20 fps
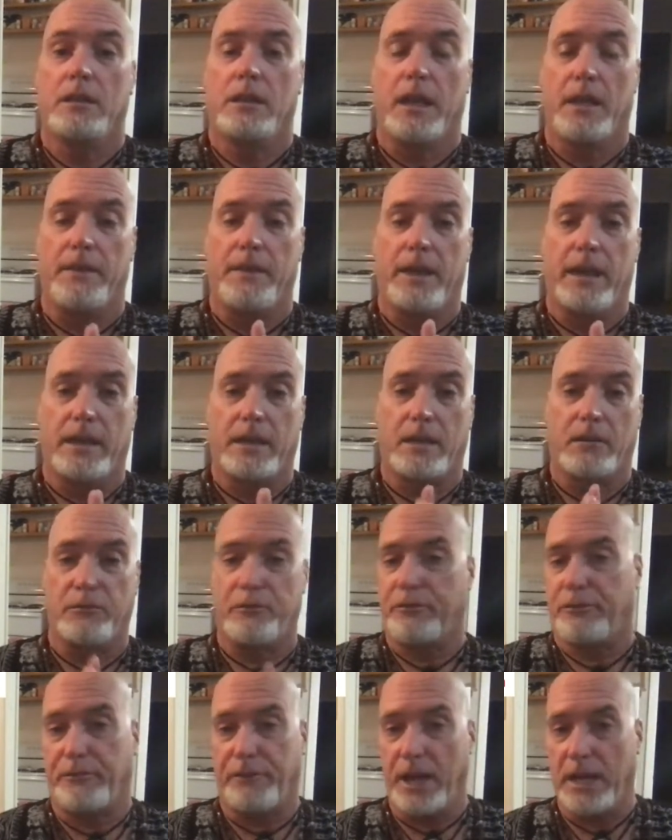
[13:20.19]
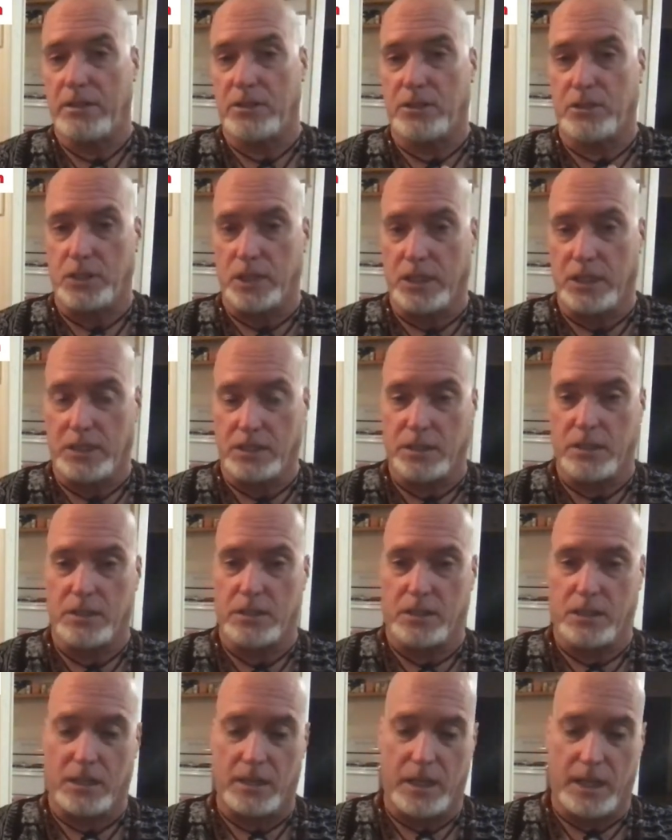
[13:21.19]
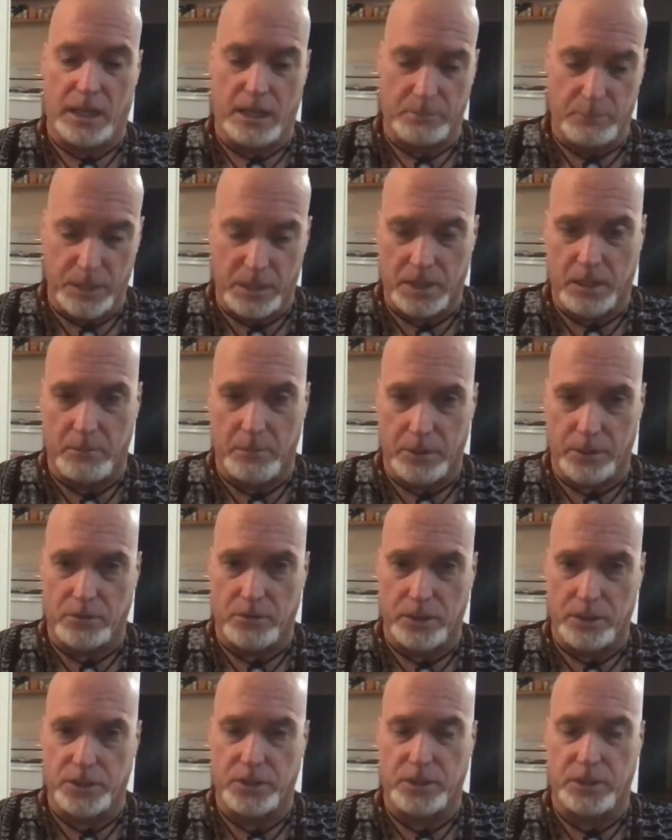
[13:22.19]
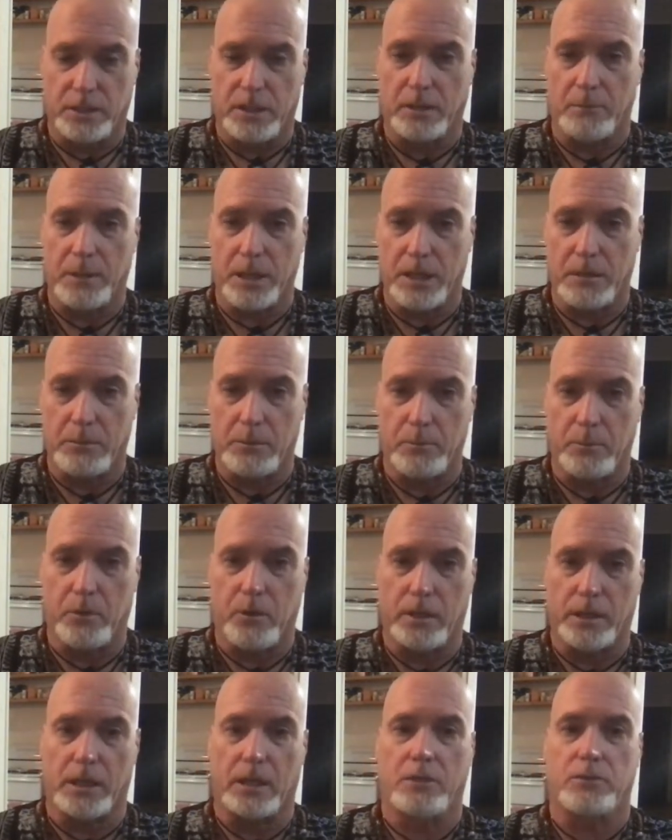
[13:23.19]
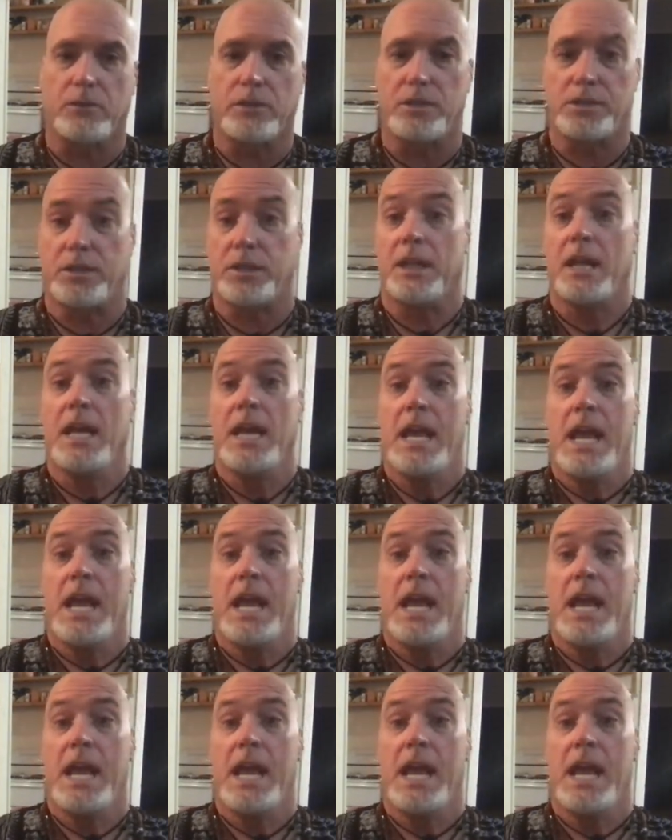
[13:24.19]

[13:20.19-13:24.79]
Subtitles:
and they confess Jesus and they become a Christian, they become a born-again Christian,